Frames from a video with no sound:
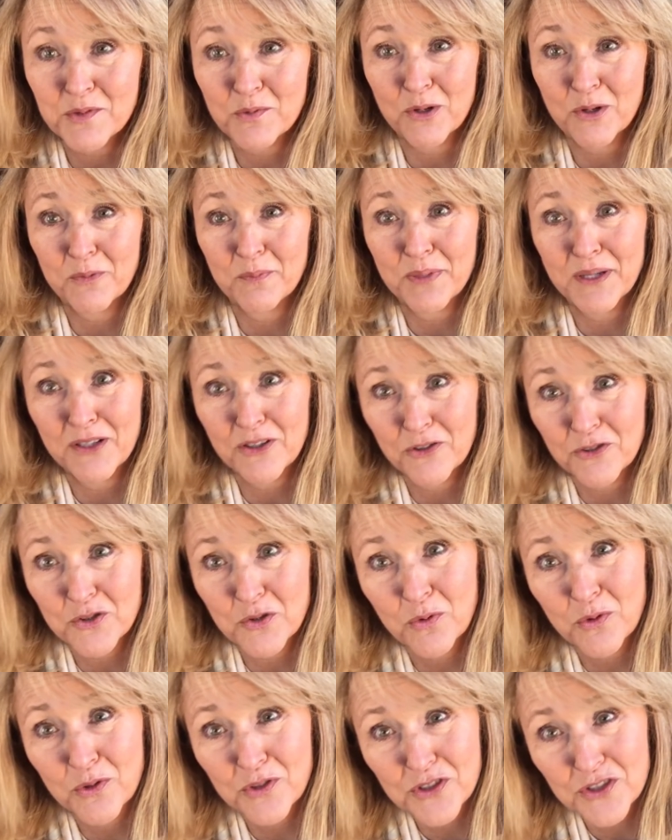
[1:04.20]
we're bitter
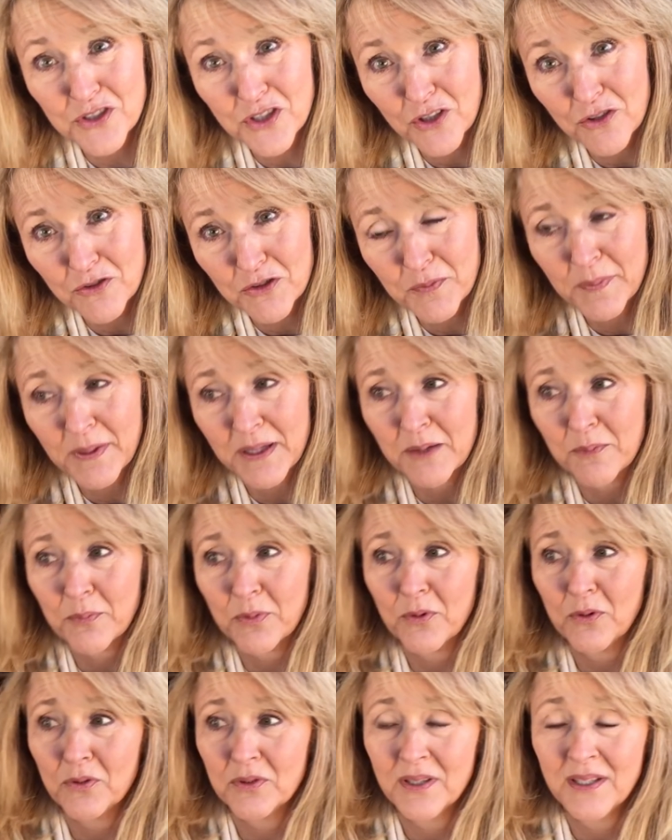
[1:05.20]
towards church
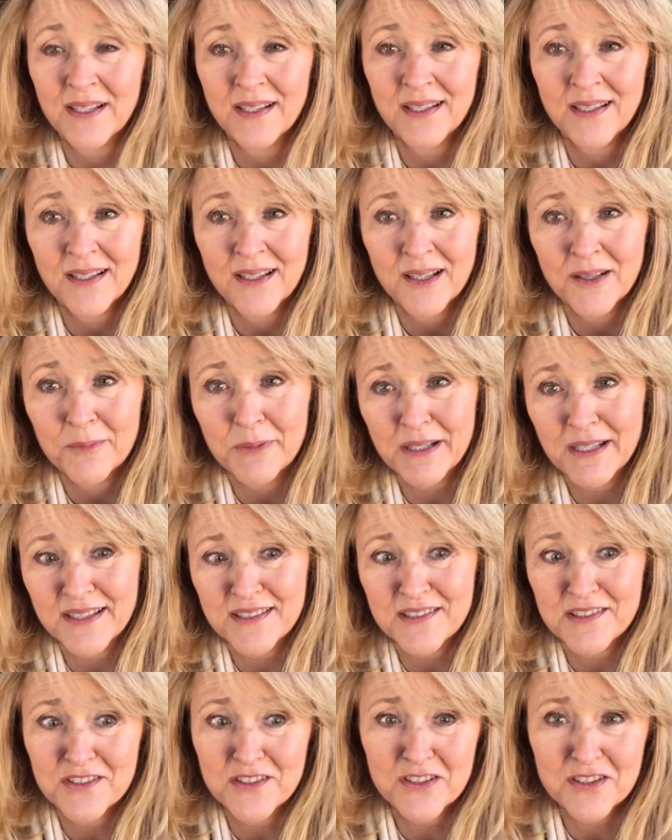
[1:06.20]
people, because
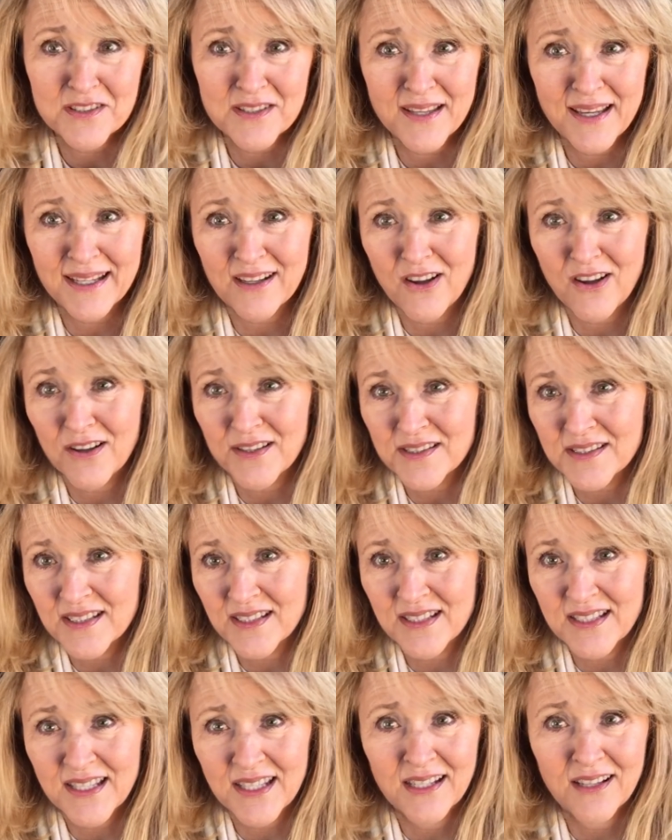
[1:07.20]
just like
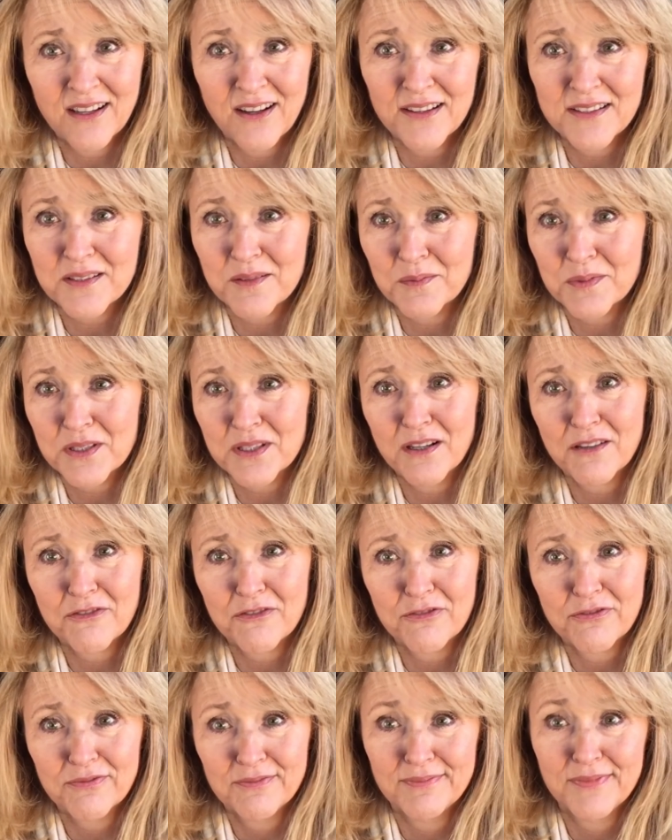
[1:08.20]
Constantine got some stuff,
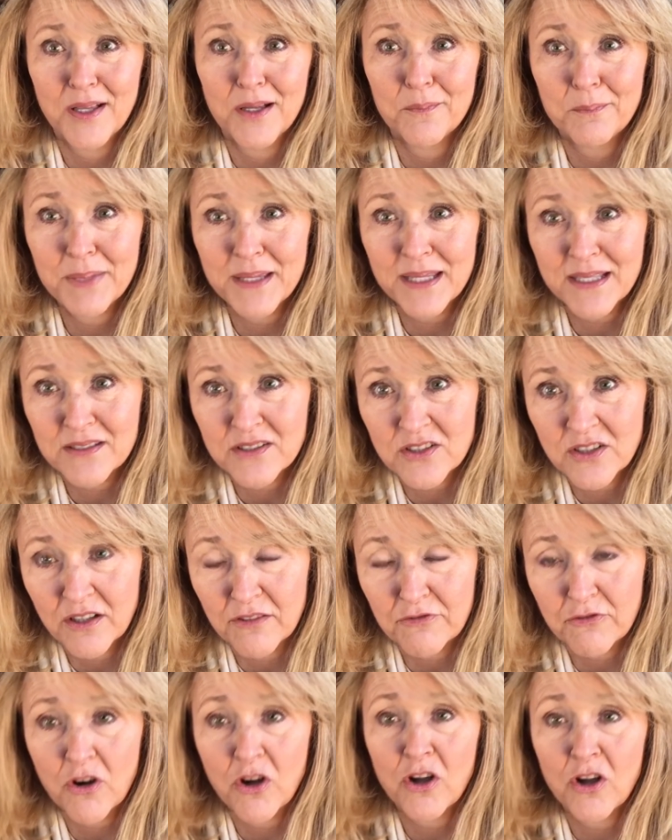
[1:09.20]
big stuff
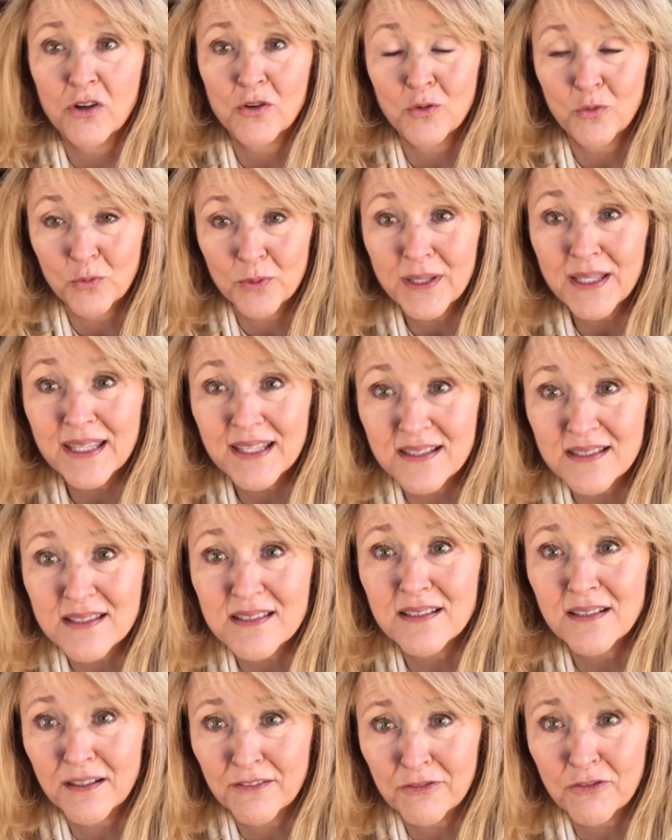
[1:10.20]
wrong, we get
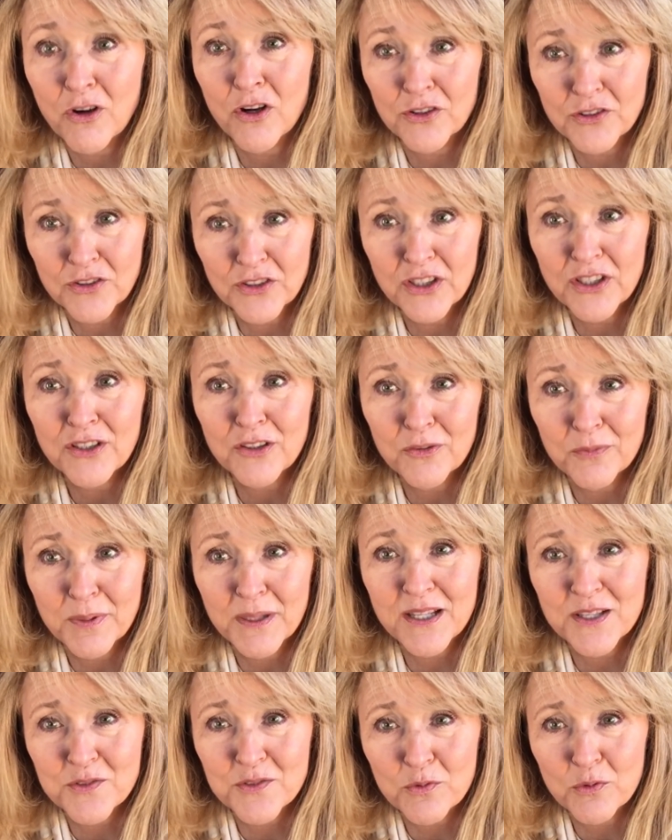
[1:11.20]
stuff wrong too,
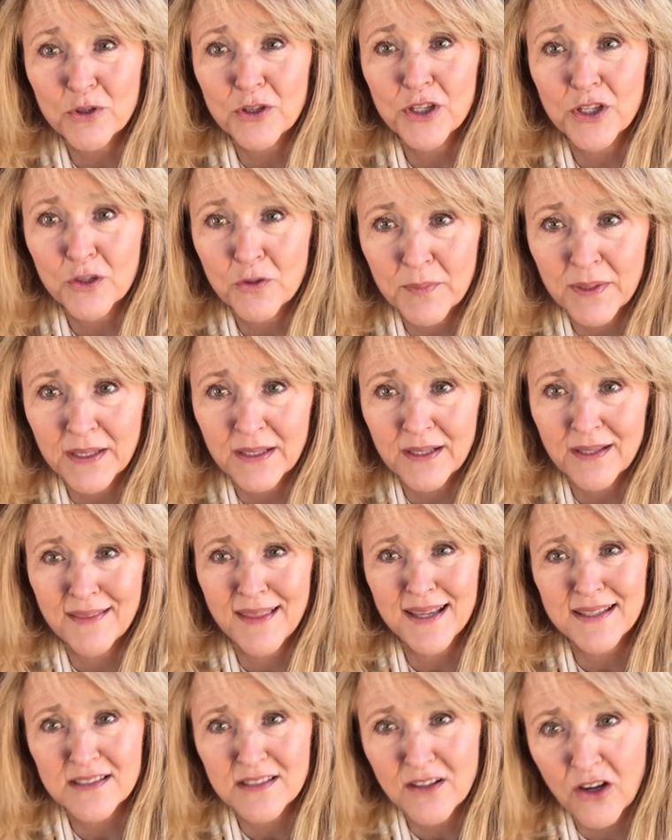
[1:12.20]
because we're human, and
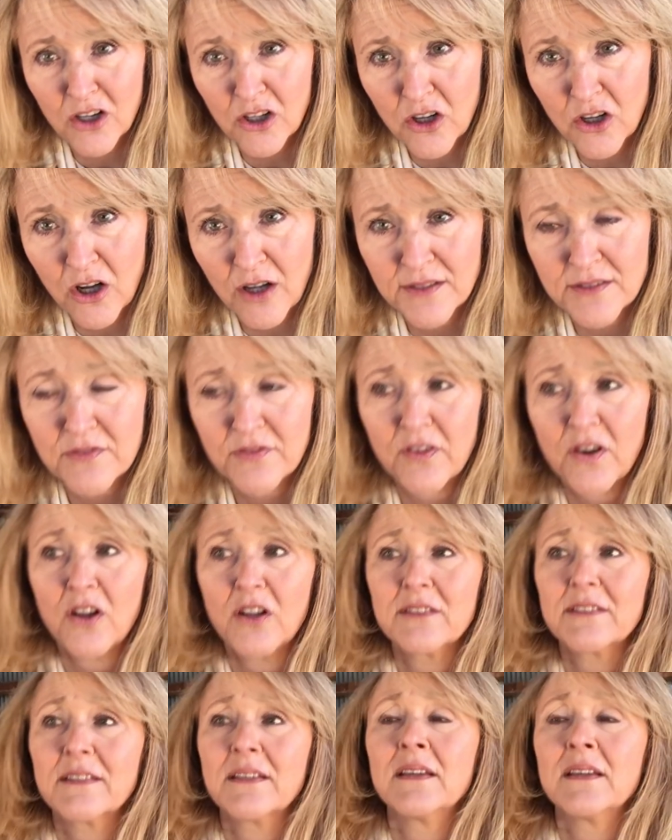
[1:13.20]
that's not God's fault.